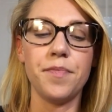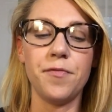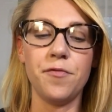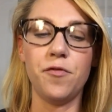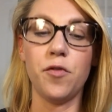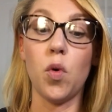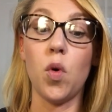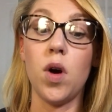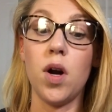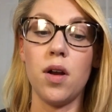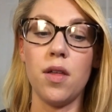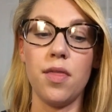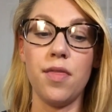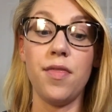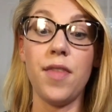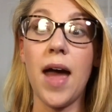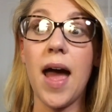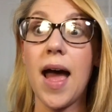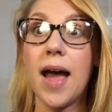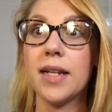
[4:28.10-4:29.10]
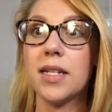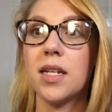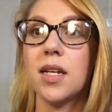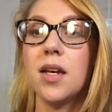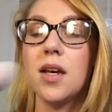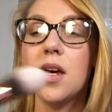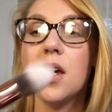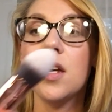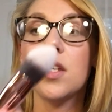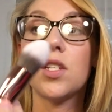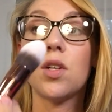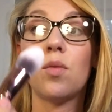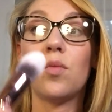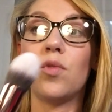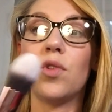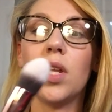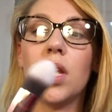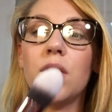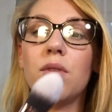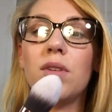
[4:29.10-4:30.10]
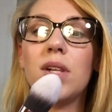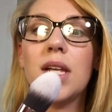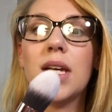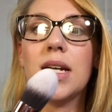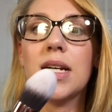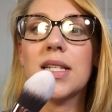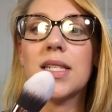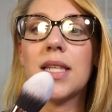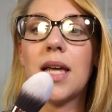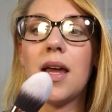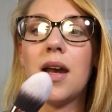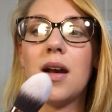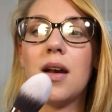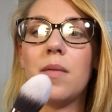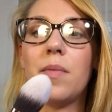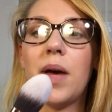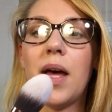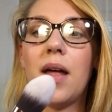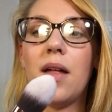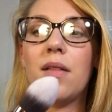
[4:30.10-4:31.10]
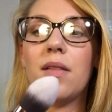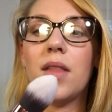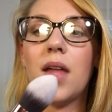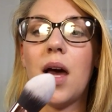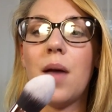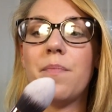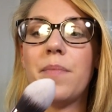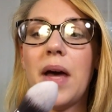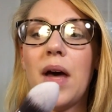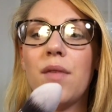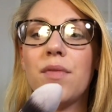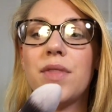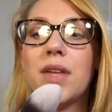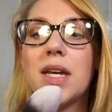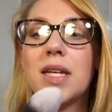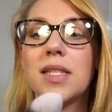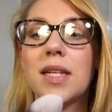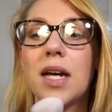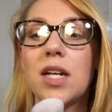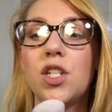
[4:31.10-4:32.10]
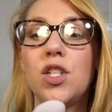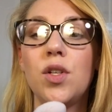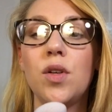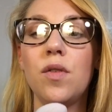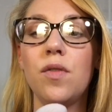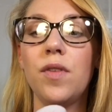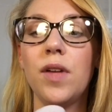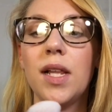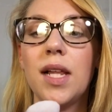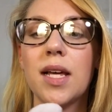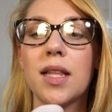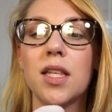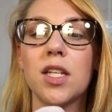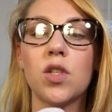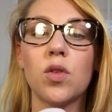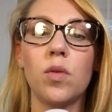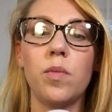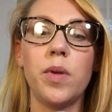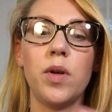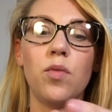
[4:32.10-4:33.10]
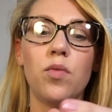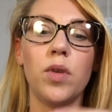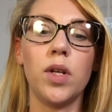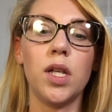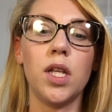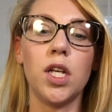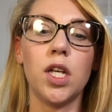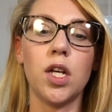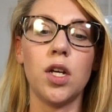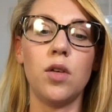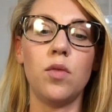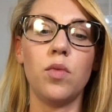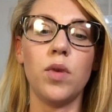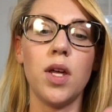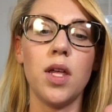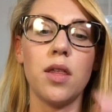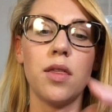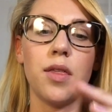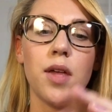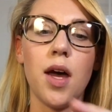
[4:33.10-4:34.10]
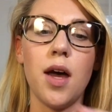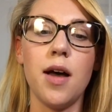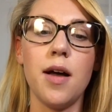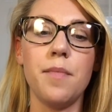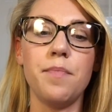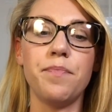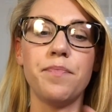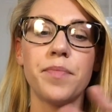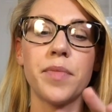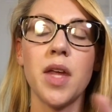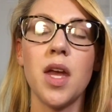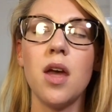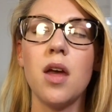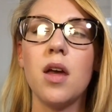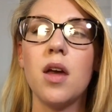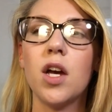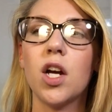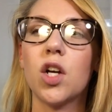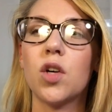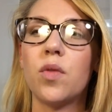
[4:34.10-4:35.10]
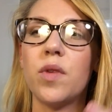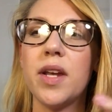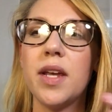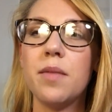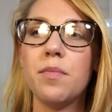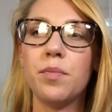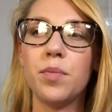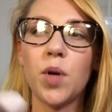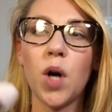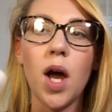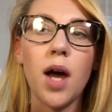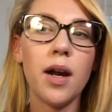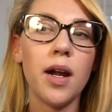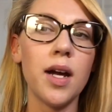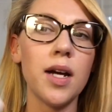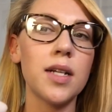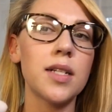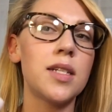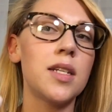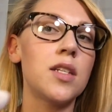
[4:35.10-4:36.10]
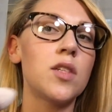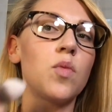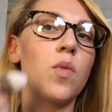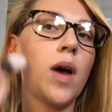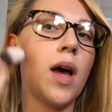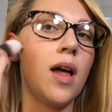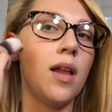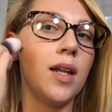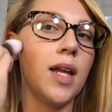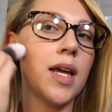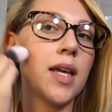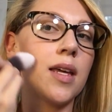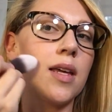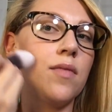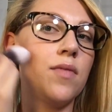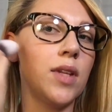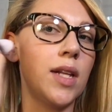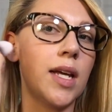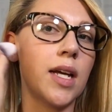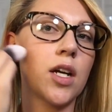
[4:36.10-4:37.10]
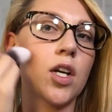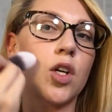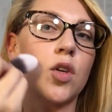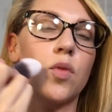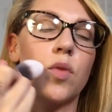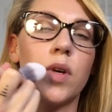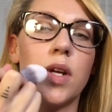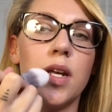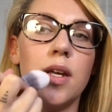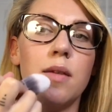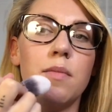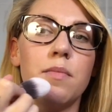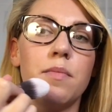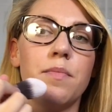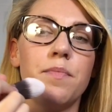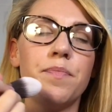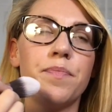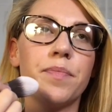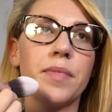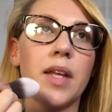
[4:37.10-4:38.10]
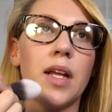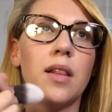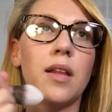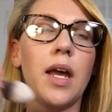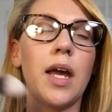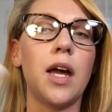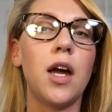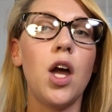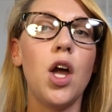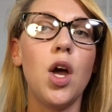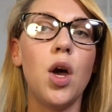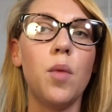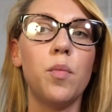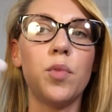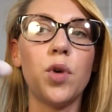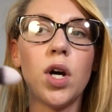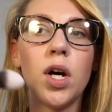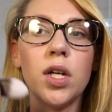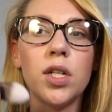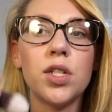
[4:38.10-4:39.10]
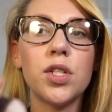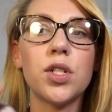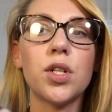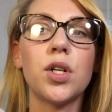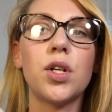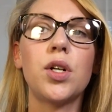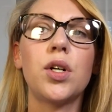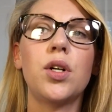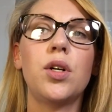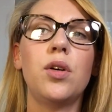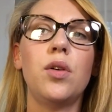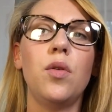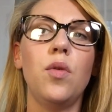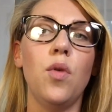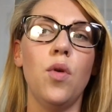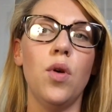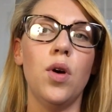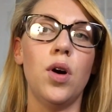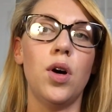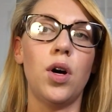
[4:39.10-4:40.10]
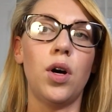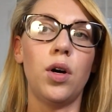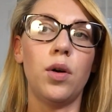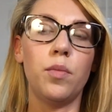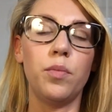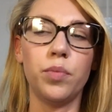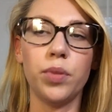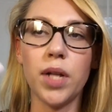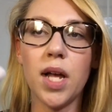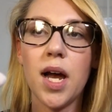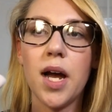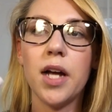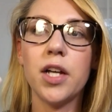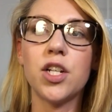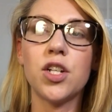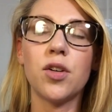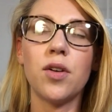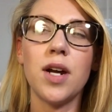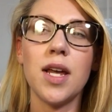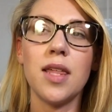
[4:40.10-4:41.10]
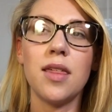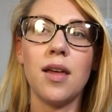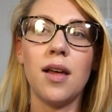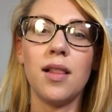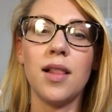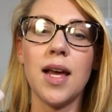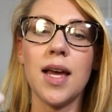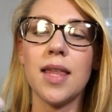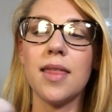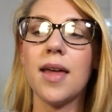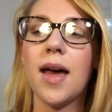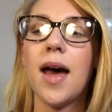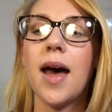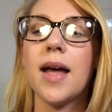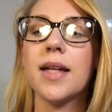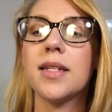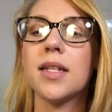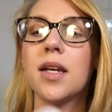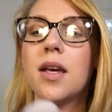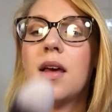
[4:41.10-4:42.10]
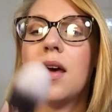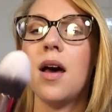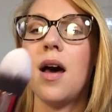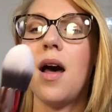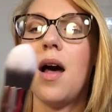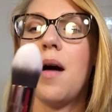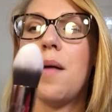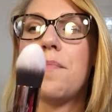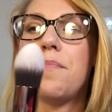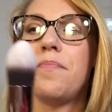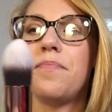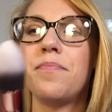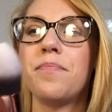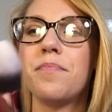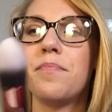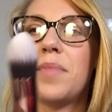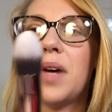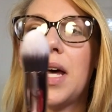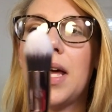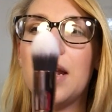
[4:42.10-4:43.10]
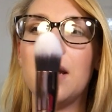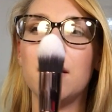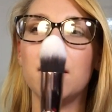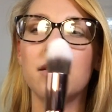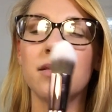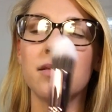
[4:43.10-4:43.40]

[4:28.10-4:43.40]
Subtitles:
for that. So I'm really excited about this. I do feel like this would be really good with cream products as well, like even like a cream like bronzer or blush or anything like that. But